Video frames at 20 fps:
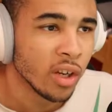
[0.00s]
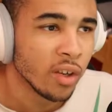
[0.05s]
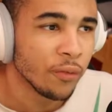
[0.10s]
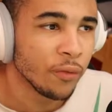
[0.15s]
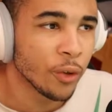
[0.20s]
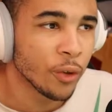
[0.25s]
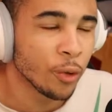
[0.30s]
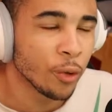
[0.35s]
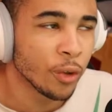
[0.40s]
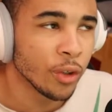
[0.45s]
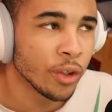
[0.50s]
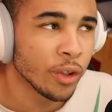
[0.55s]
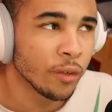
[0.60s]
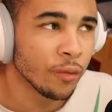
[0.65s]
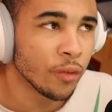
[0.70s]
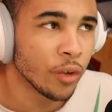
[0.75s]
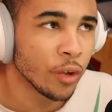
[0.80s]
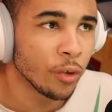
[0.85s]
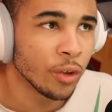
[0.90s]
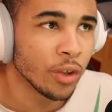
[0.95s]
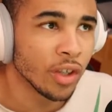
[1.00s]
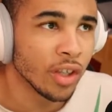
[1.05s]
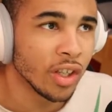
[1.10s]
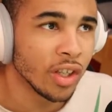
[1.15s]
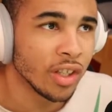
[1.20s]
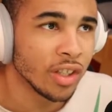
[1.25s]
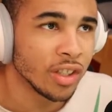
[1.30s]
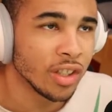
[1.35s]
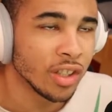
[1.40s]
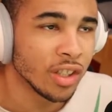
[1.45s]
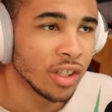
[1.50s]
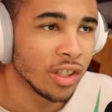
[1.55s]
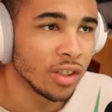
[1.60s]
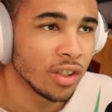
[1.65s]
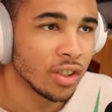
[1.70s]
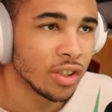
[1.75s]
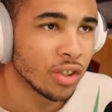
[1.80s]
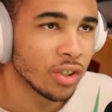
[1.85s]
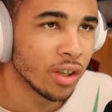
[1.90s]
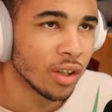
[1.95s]
Very, very easy
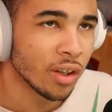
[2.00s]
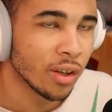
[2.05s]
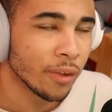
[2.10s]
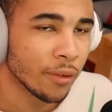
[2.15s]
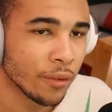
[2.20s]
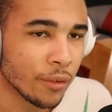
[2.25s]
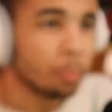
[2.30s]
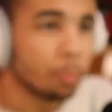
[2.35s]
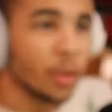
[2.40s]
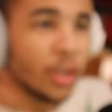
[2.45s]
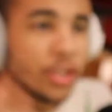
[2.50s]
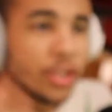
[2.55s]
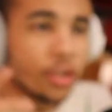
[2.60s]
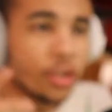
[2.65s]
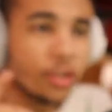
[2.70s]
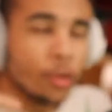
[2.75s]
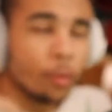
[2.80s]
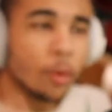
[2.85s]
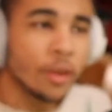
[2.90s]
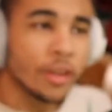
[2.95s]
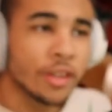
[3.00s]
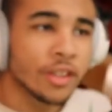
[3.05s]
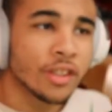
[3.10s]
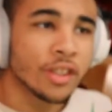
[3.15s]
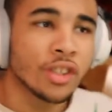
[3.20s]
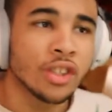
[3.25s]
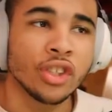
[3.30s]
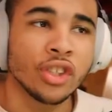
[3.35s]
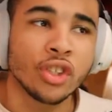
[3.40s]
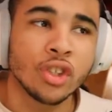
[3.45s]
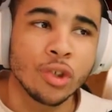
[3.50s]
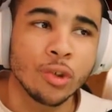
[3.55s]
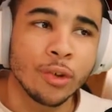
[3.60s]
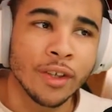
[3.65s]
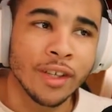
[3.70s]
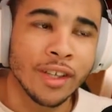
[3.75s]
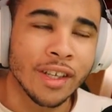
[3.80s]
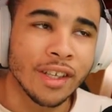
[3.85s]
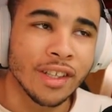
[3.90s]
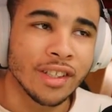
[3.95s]
stuff. Basically, what this is
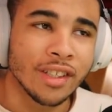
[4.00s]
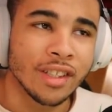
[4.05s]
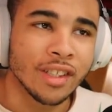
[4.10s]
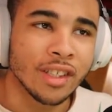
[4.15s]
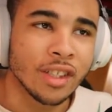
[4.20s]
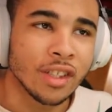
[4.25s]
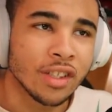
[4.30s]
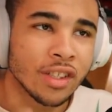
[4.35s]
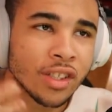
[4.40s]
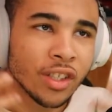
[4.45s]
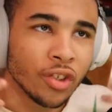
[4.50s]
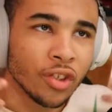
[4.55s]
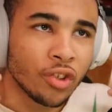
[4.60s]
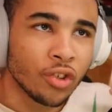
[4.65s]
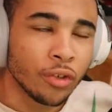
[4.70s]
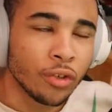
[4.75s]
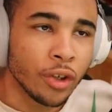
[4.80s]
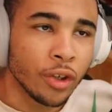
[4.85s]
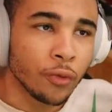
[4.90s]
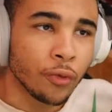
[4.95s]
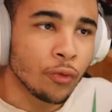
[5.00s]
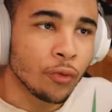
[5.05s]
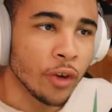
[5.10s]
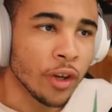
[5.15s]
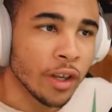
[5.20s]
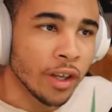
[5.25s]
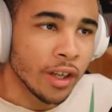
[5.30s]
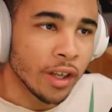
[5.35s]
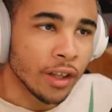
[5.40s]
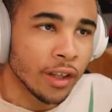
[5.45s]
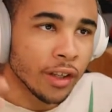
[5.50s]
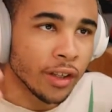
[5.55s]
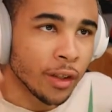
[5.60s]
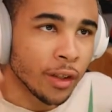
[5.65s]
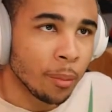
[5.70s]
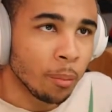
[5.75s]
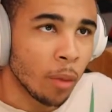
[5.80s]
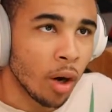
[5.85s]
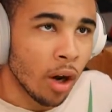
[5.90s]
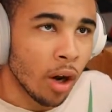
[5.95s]
doing is it's essentially rigging
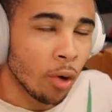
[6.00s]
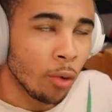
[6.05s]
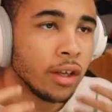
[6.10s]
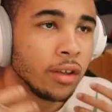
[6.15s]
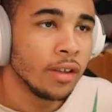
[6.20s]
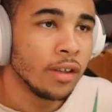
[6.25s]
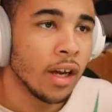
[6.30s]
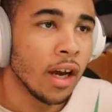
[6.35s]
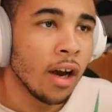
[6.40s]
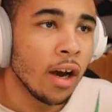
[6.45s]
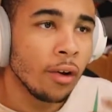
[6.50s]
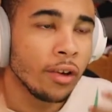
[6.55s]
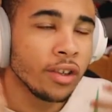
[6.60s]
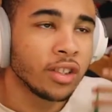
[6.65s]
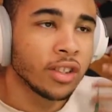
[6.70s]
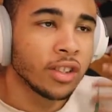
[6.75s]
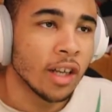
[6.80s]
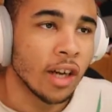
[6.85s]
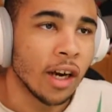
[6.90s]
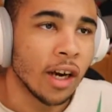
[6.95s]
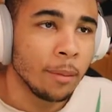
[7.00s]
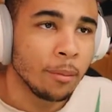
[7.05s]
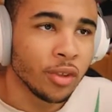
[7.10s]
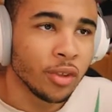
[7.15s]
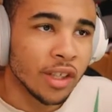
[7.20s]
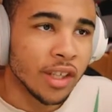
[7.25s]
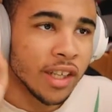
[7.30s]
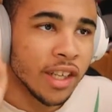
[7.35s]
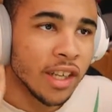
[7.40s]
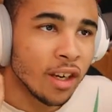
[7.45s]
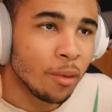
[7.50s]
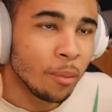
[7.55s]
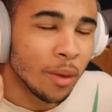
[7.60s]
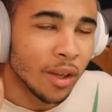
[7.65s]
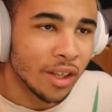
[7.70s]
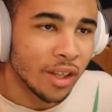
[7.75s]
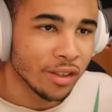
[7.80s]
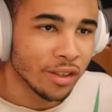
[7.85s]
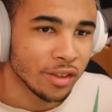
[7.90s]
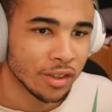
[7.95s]
the model. Now it's time to
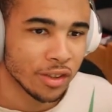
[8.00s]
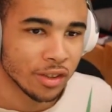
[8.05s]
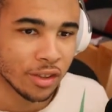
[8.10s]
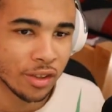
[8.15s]
animate.